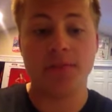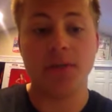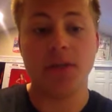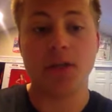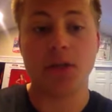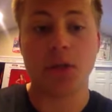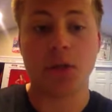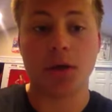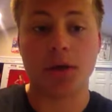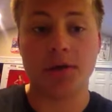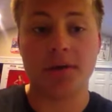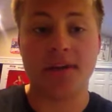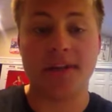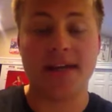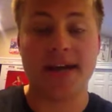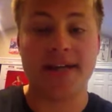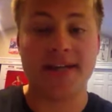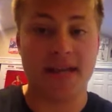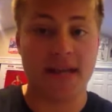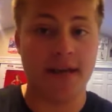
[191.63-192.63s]
to be stronger than
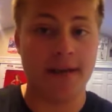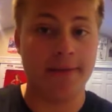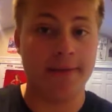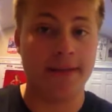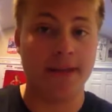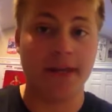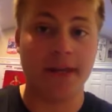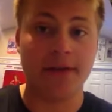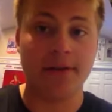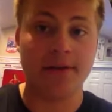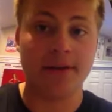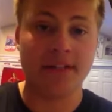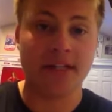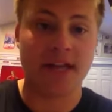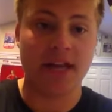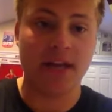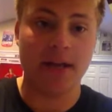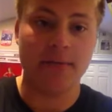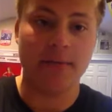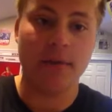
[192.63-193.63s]
titanium and lighter than
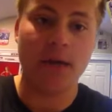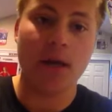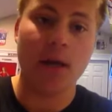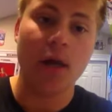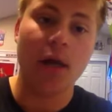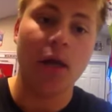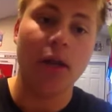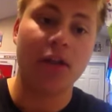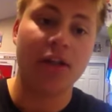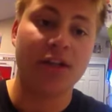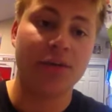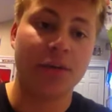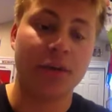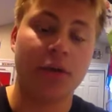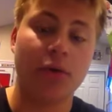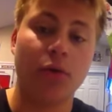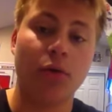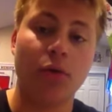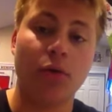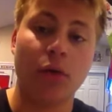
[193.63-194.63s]
scandium. Looks really
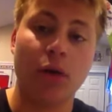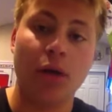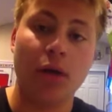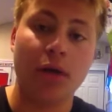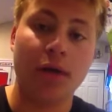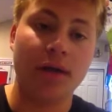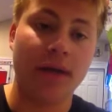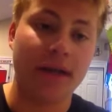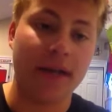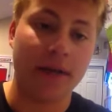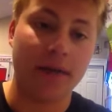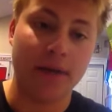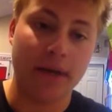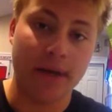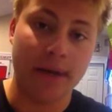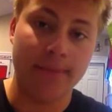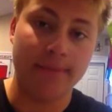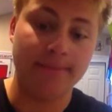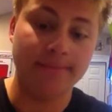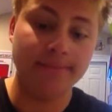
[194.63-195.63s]
cool. Not out
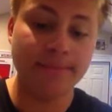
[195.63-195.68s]
yet.